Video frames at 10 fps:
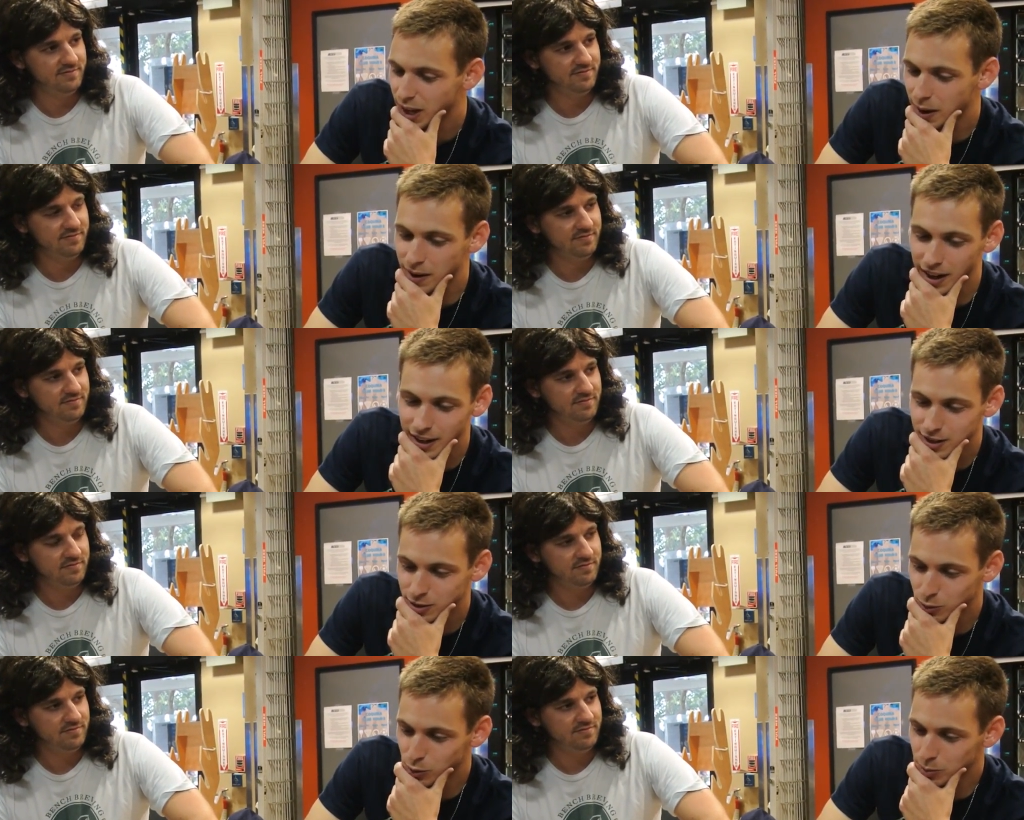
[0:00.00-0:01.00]
Speaker 1: And I guess
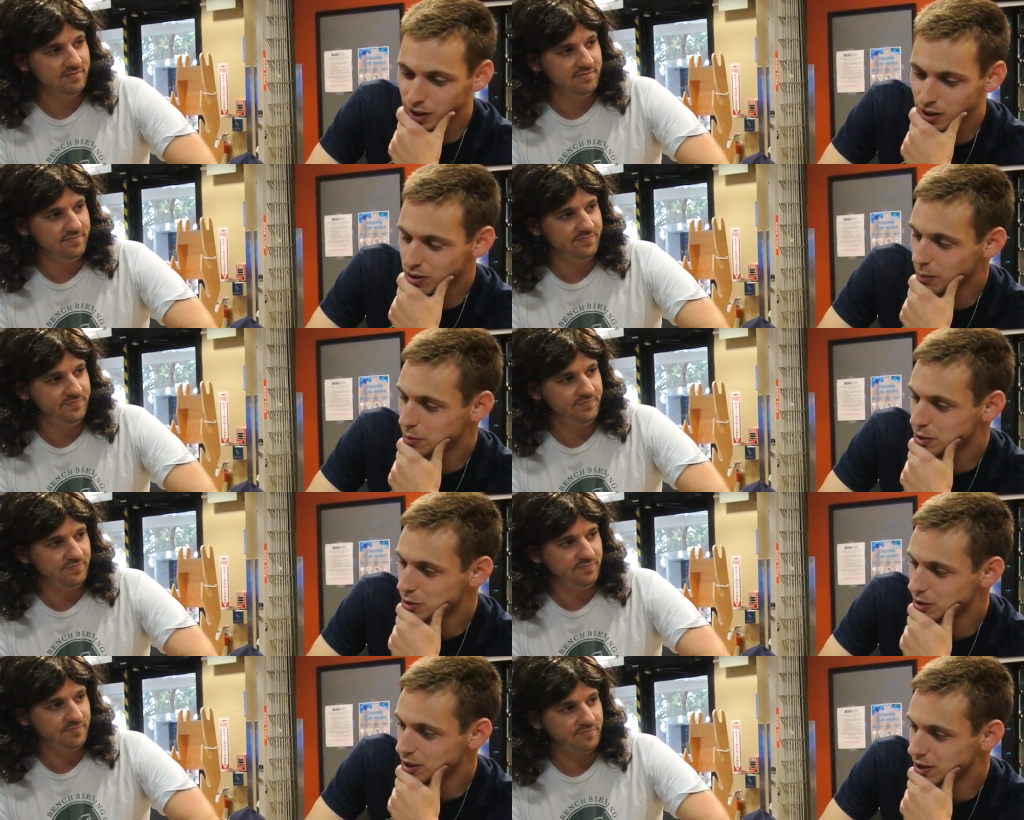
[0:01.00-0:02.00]
there will be other
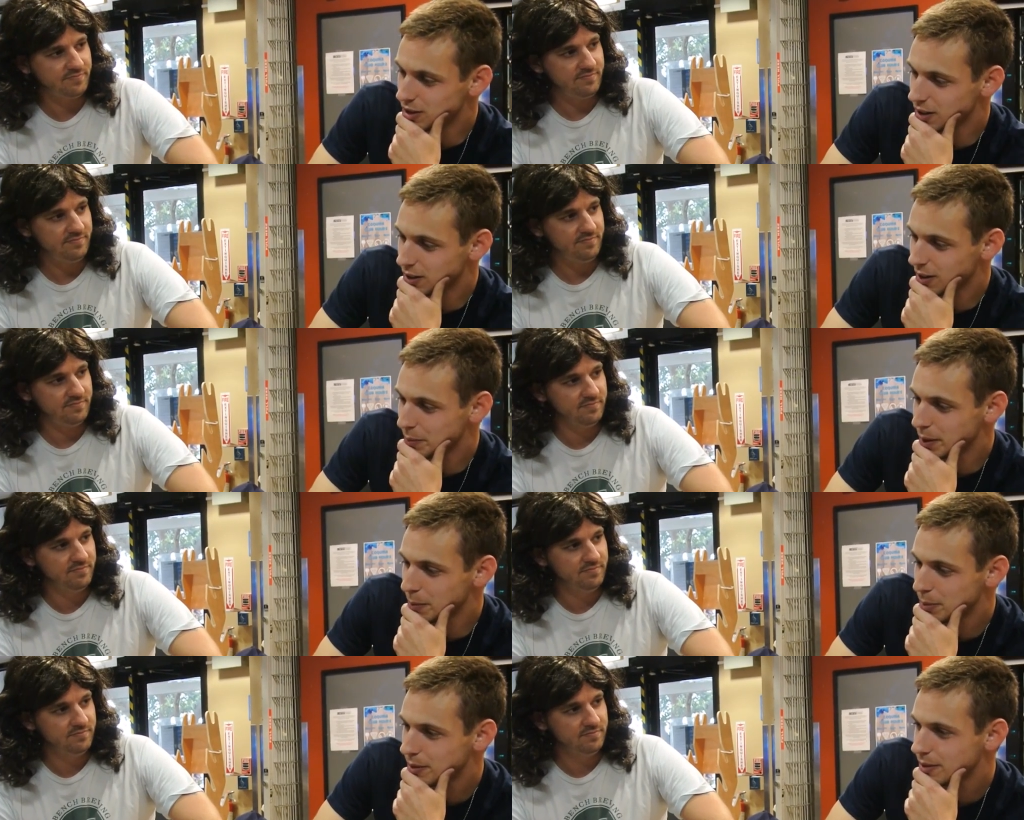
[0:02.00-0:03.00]
opportunities that will come
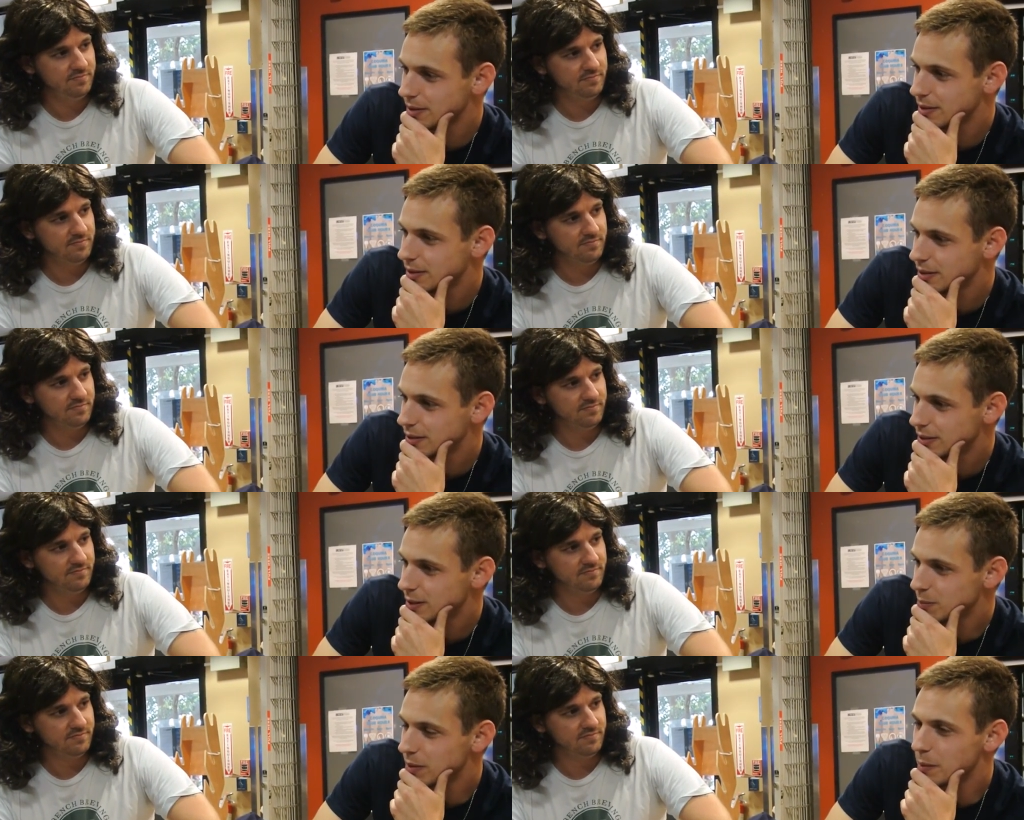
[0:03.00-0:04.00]
up.
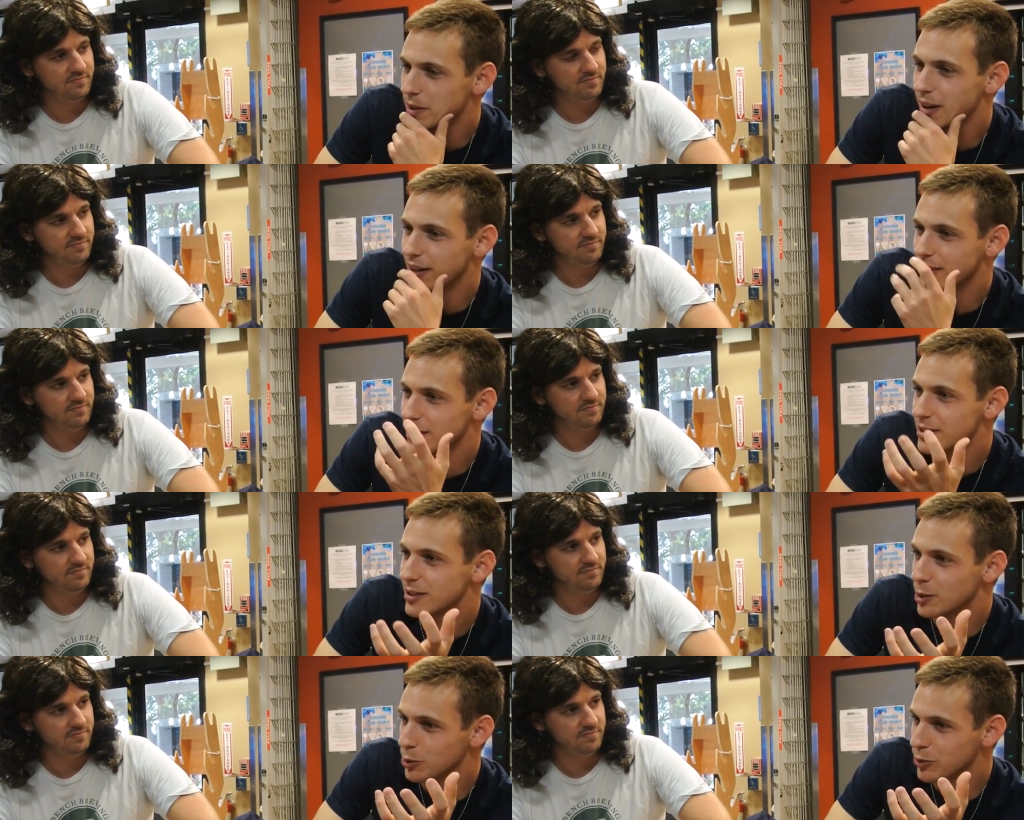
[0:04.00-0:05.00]
Maybe not this
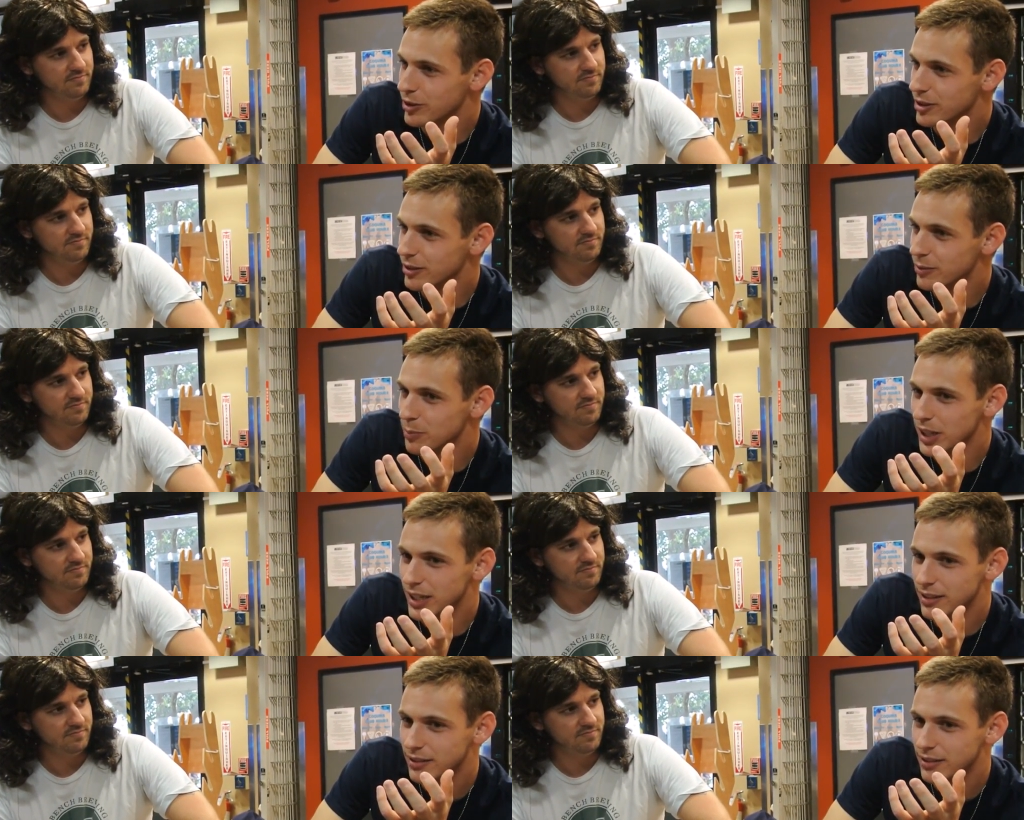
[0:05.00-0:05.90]
lucrative, but